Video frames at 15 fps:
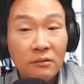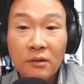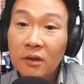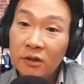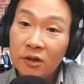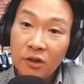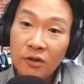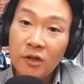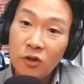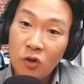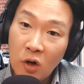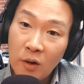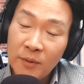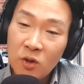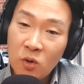to the
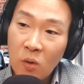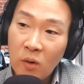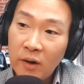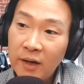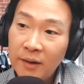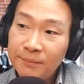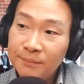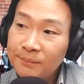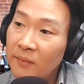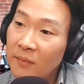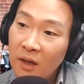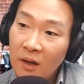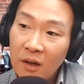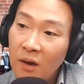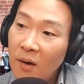dormitory,
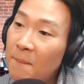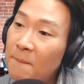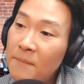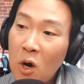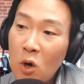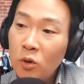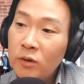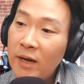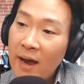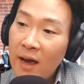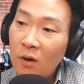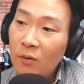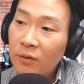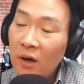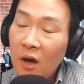mow
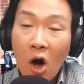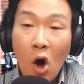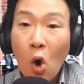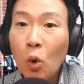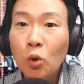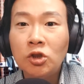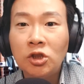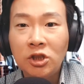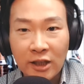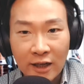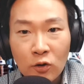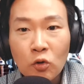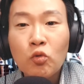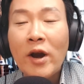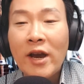down a whole
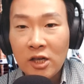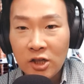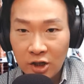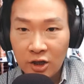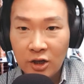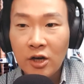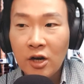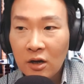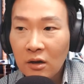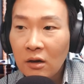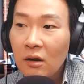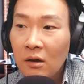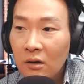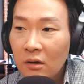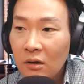generation
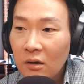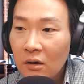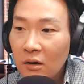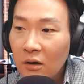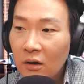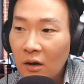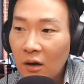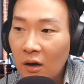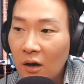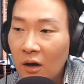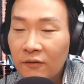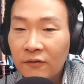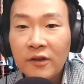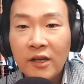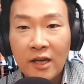
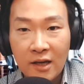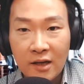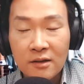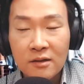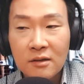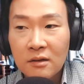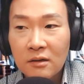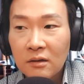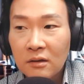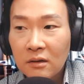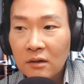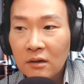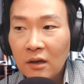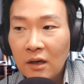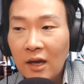of kids,
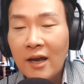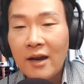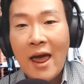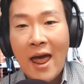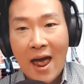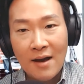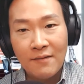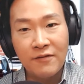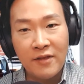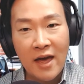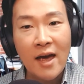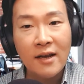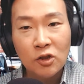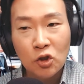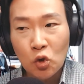and have
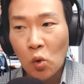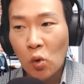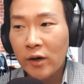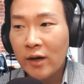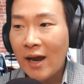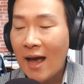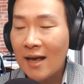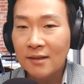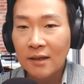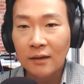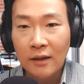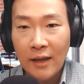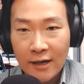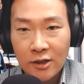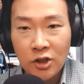that story as a
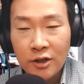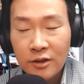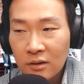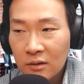legend